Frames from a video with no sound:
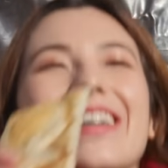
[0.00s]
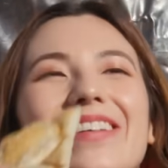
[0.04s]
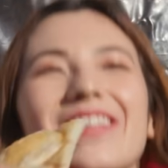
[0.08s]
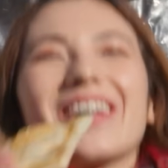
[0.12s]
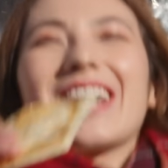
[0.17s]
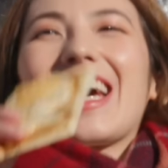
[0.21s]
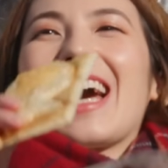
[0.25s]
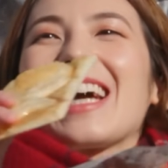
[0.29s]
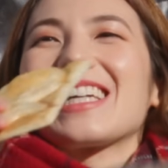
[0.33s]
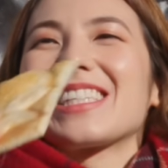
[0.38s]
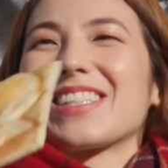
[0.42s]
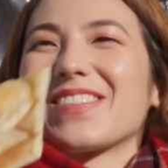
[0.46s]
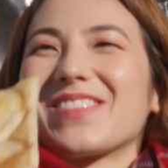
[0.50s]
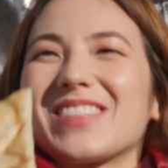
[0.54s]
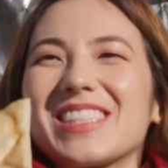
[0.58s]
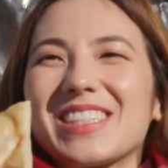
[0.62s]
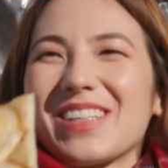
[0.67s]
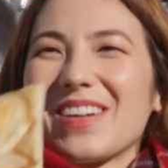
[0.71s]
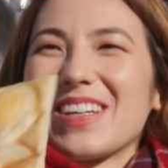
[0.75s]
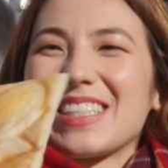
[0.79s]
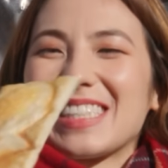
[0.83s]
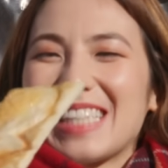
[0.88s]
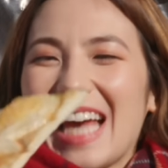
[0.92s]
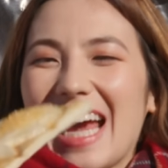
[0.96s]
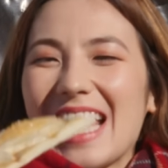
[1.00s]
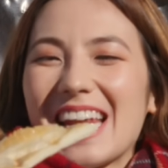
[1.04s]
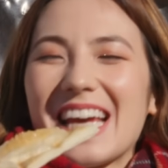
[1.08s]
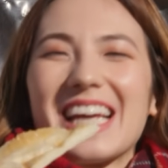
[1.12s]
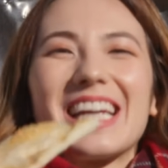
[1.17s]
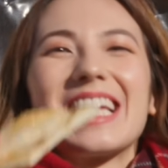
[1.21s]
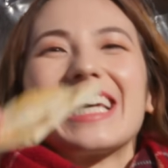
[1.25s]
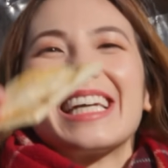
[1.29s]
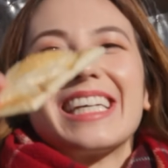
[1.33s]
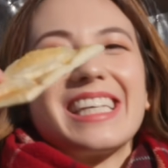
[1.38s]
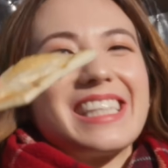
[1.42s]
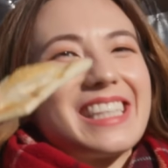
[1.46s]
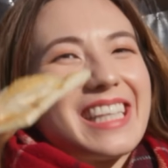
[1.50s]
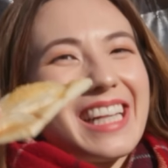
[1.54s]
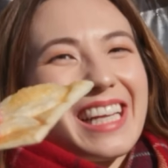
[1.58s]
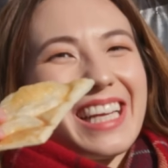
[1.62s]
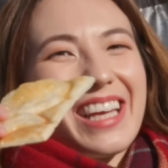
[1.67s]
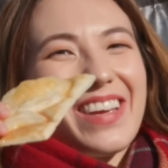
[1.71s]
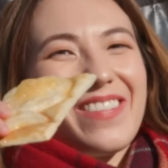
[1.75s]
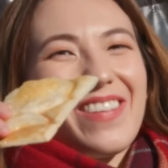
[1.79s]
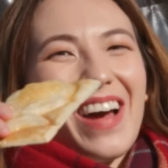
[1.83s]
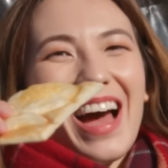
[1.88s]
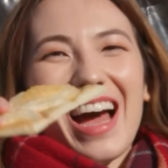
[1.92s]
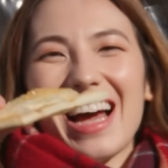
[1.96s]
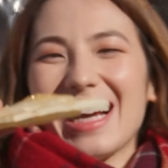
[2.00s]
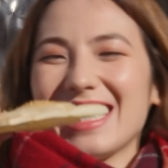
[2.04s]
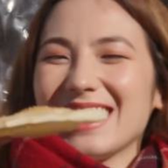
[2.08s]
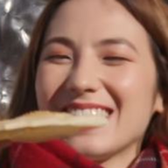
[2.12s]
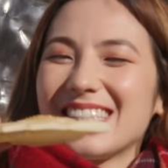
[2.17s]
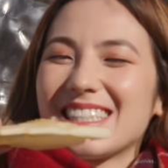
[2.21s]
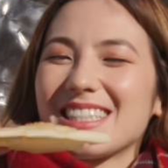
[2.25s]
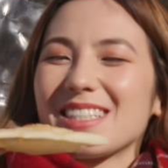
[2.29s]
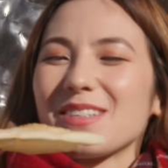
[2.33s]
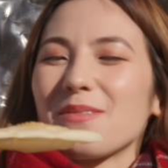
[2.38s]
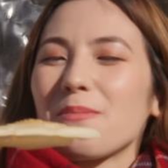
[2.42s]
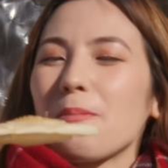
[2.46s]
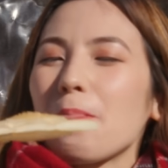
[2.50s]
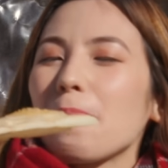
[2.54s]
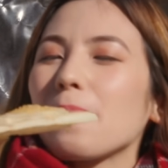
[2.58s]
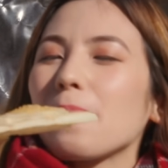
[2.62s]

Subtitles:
Oh my gosh, I'm so excited. Itadakimasu.